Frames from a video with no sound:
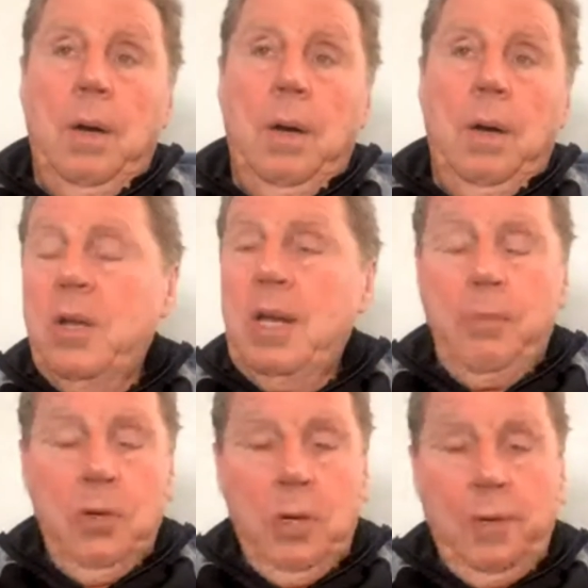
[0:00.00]
think bringing up
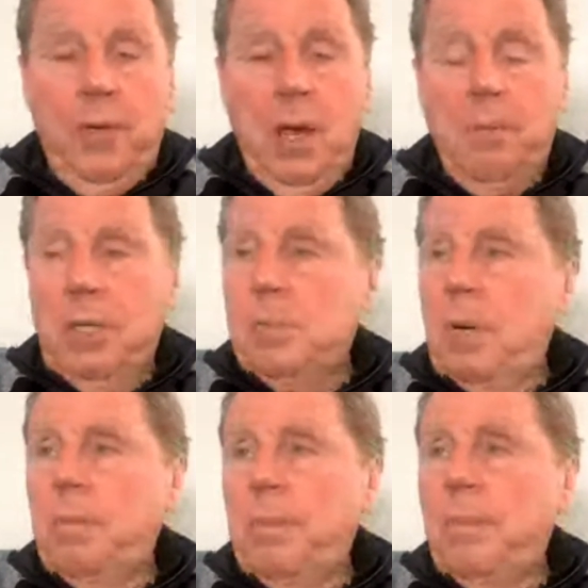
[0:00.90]
a nice family is
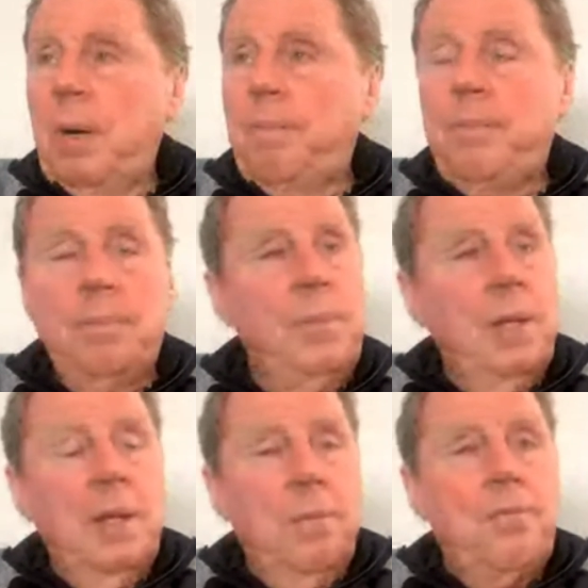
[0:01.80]
my
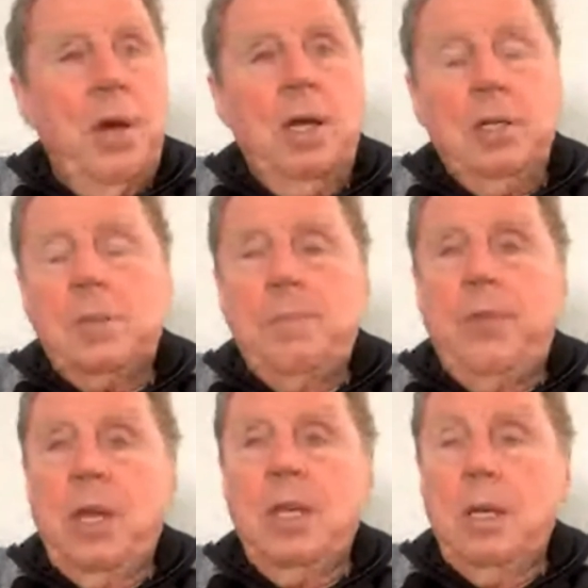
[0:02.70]
proudest
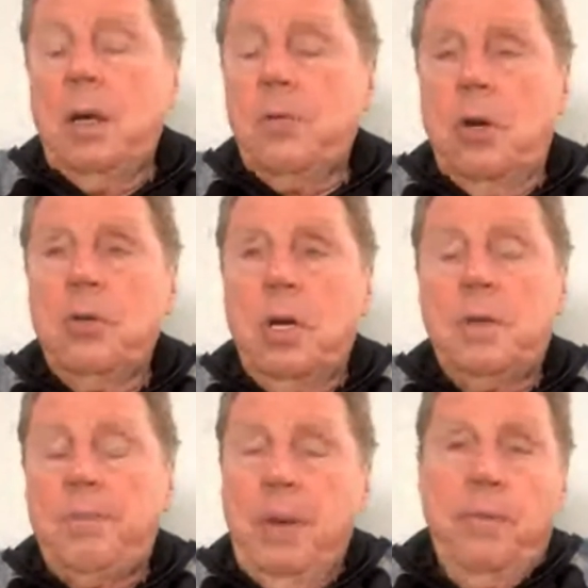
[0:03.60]
thing. You know, I've got a nice,
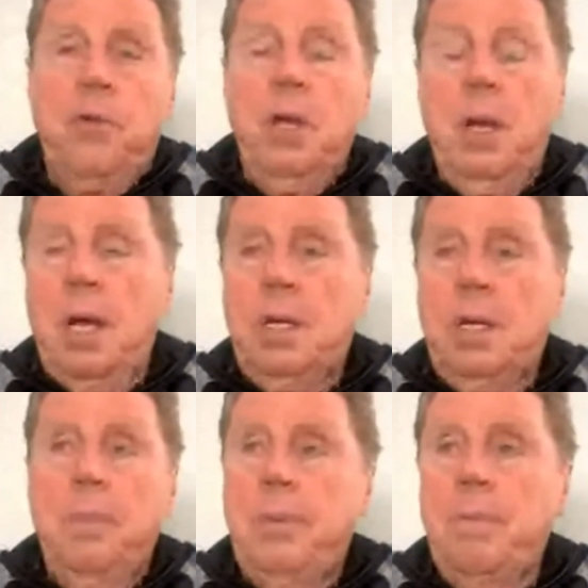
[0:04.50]
been very
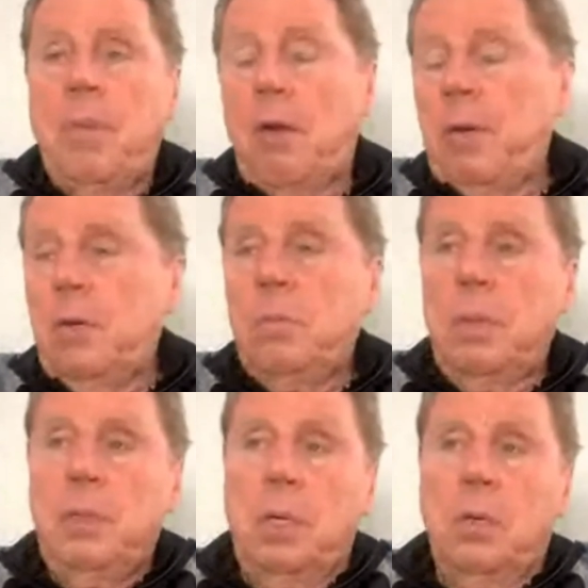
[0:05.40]
lucky. I've been married,
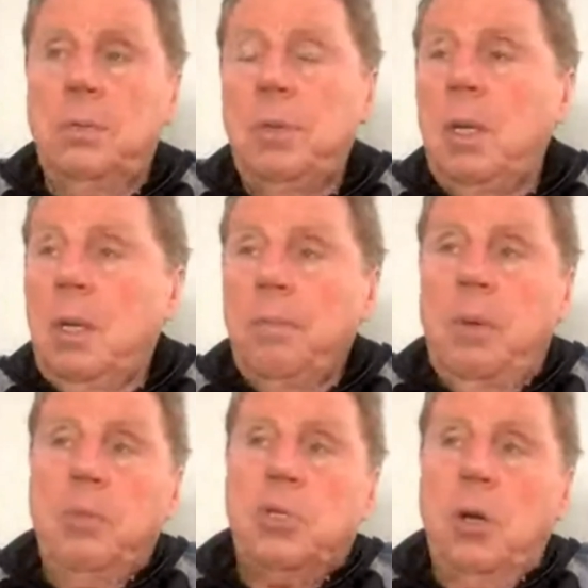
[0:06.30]

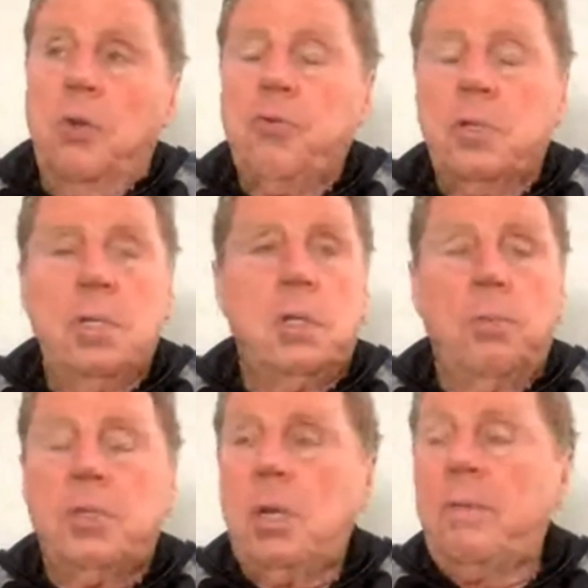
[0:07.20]
been with Sandra since I
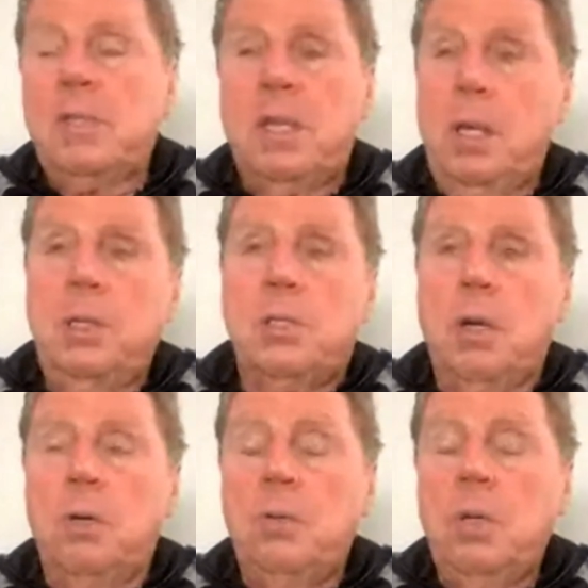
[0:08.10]
was 17.
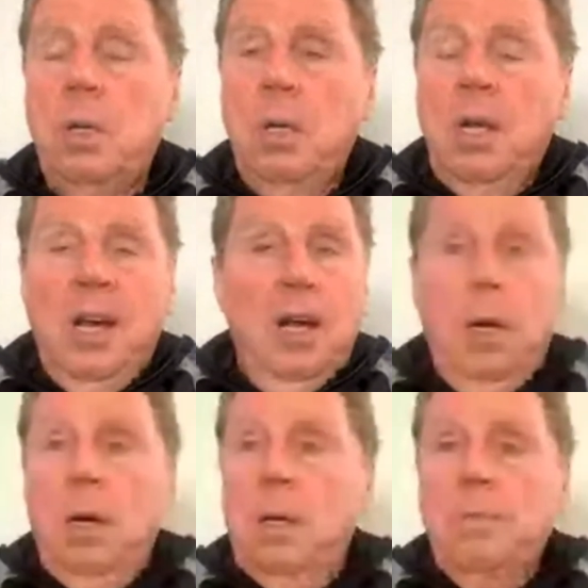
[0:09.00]
So,
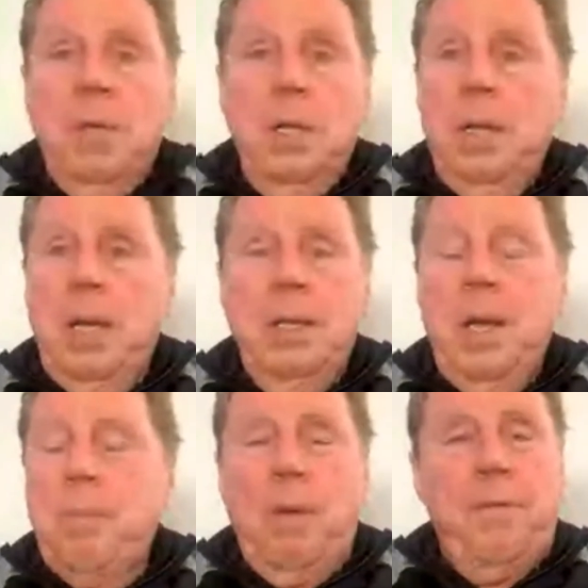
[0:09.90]

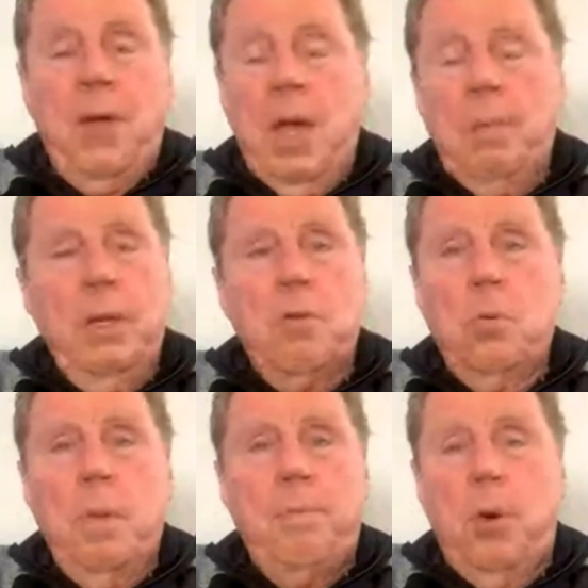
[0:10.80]
yeah, my family are
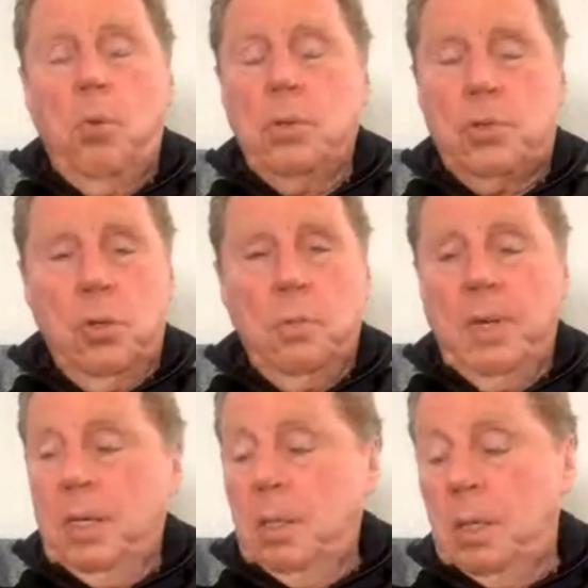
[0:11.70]
all important to me,
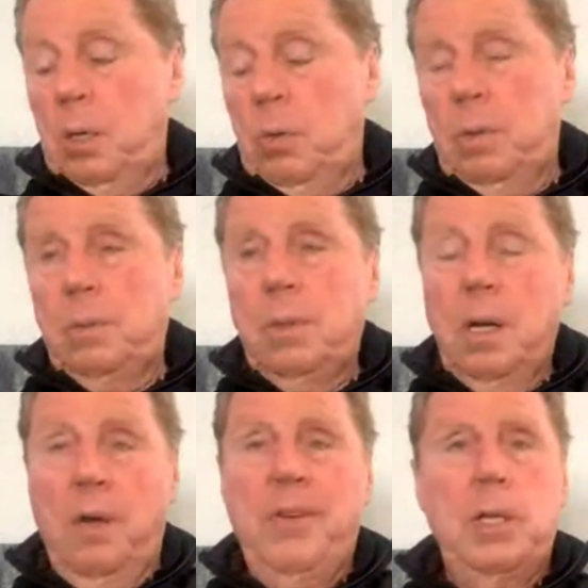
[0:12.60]
you know, and
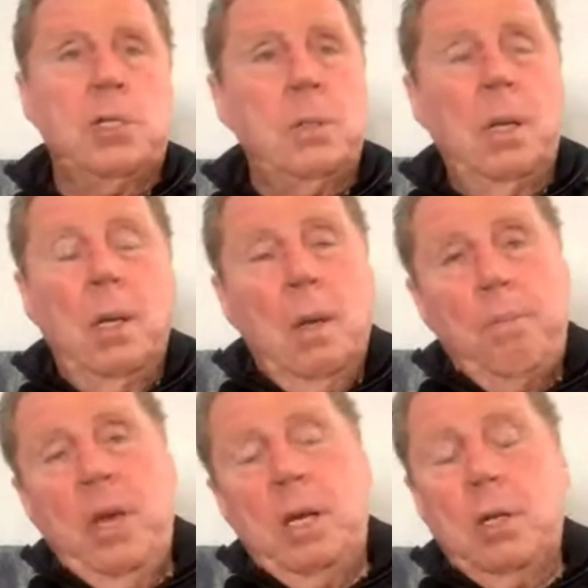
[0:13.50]
I think it's
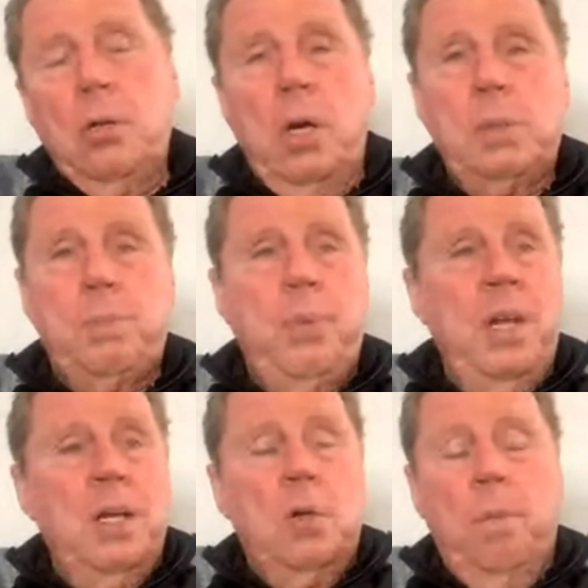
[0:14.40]
being
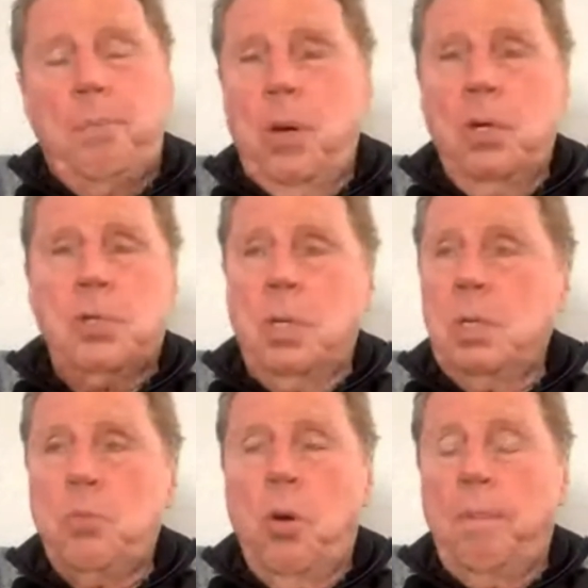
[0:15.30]
a good person is
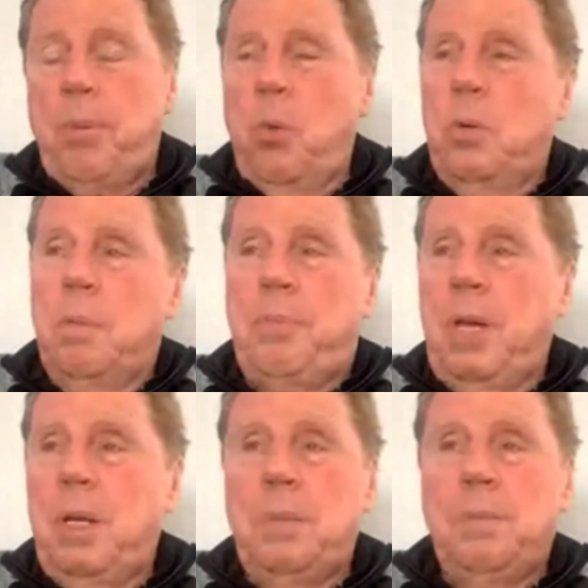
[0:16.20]
more important than
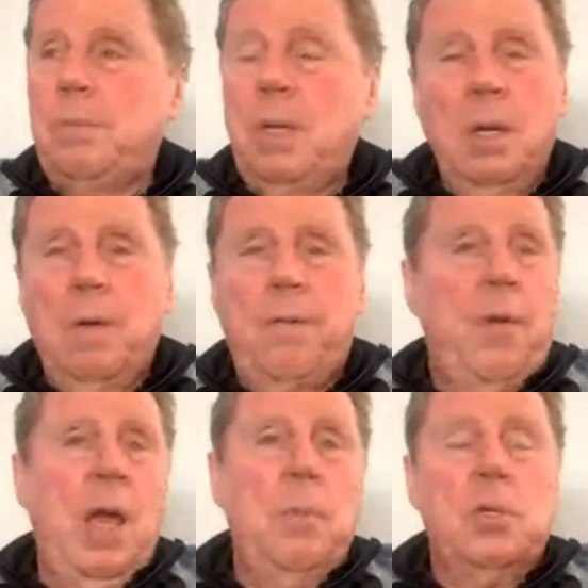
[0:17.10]
being
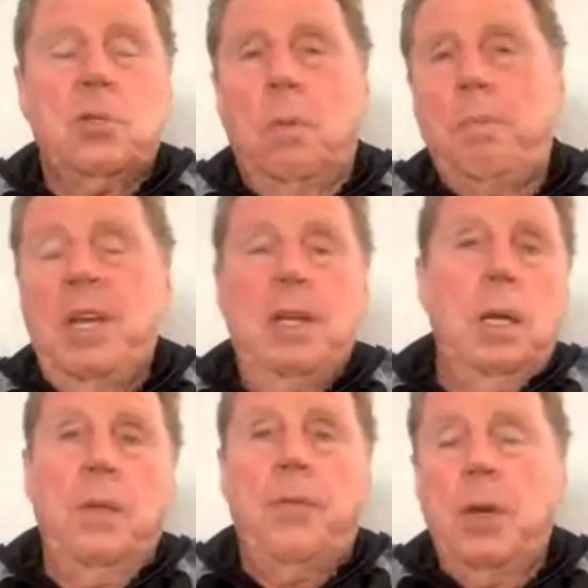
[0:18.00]
famous or being
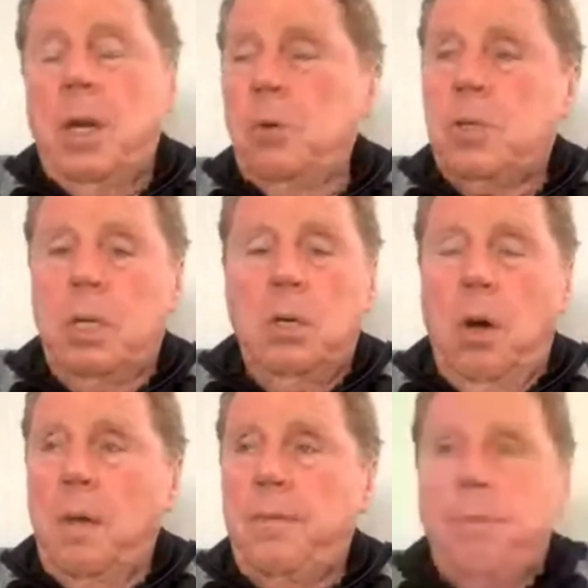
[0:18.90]
anything else in
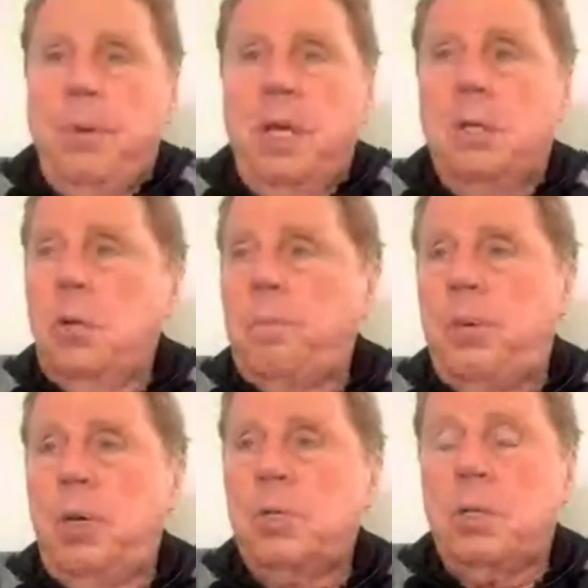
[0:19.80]
life. Be a good
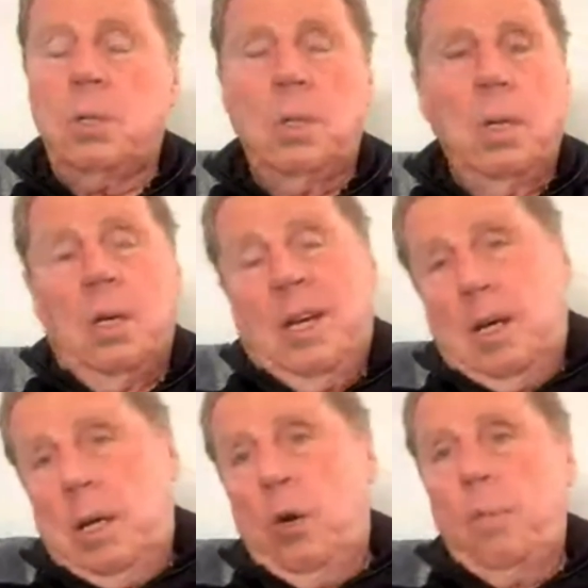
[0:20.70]
person,
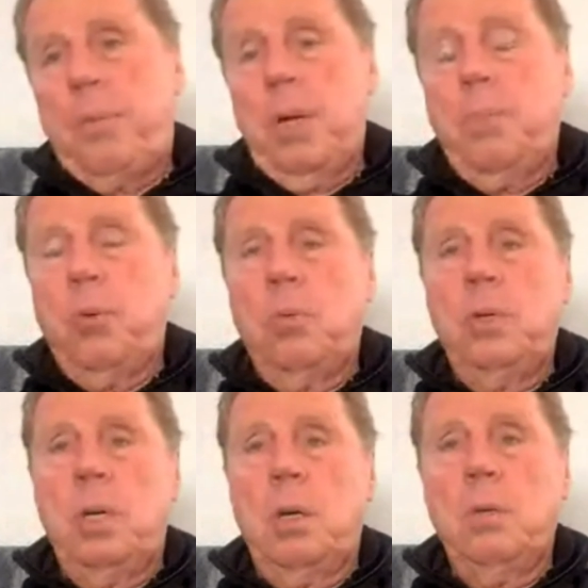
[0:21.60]
help people,
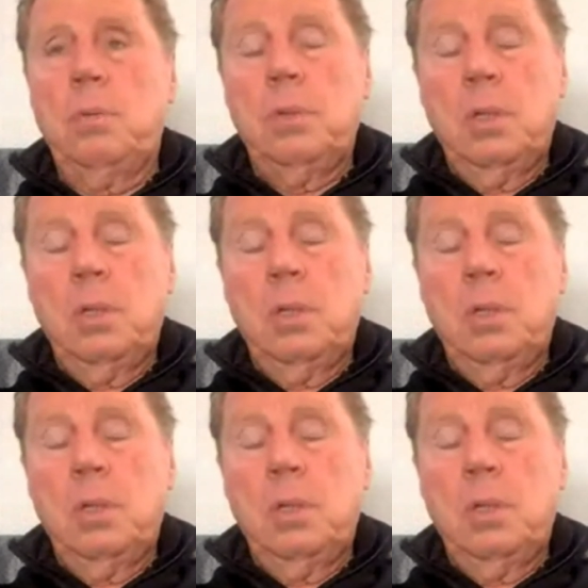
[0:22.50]
you know.